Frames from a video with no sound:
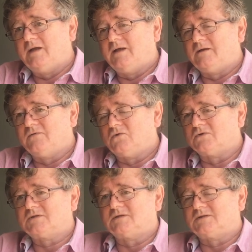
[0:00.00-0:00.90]
and of
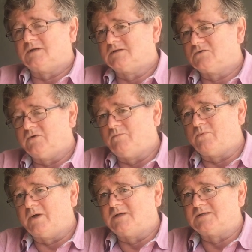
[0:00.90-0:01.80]
course the sunscreen
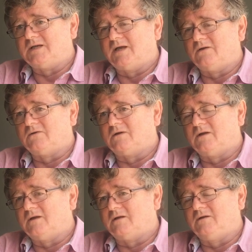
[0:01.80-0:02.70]
breaks down.
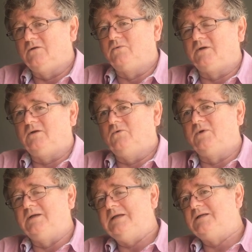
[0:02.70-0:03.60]

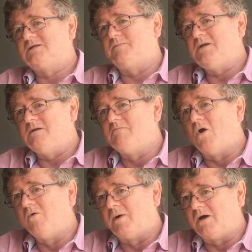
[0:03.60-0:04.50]
You would need it to be
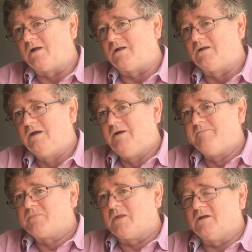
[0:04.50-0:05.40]
immobile
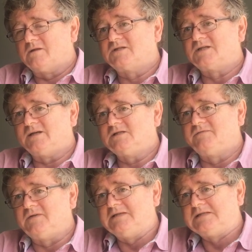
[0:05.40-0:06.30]
at the size
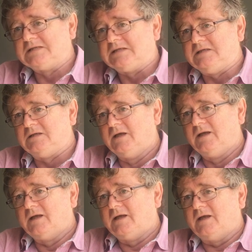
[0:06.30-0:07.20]
of Italy
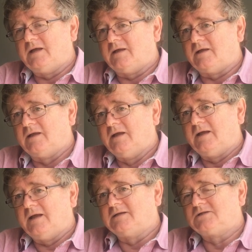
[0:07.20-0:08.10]

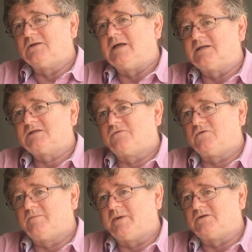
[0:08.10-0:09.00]
and to last
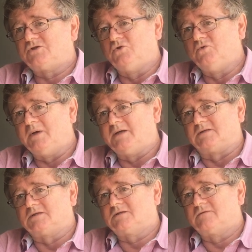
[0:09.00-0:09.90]
for about 2
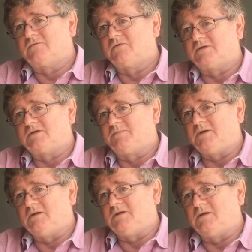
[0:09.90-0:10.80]
months for it to
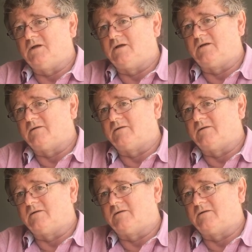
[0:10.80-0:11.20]
be